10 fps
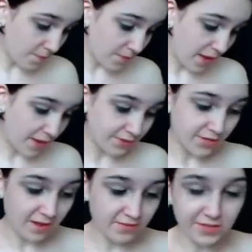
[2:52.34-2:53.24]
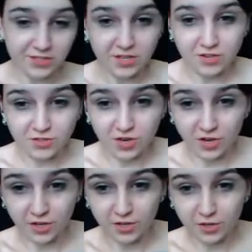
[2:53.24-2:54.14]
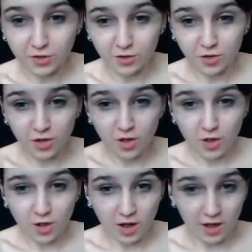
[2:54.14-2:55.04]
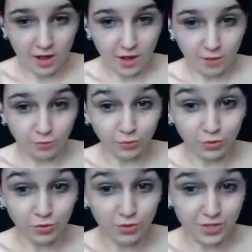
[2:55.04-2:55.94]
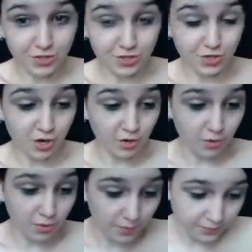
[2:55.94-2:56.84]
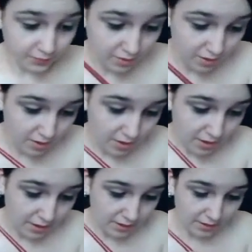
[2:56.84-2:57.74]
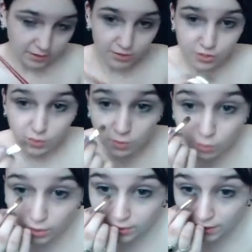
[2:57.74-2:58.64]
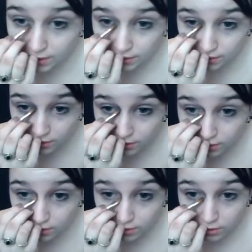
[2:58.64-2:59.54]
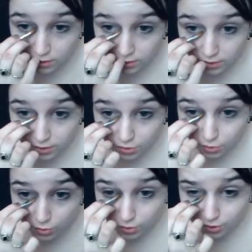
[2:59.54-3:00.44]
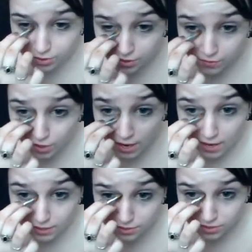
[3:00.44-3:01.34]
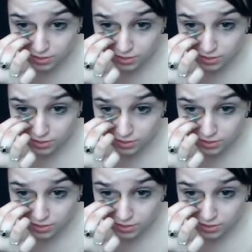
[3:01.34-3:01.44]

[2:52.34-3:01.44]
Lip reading: I also have this dark bluish charcoal, and you just want to work that in the inner corners of your eyes just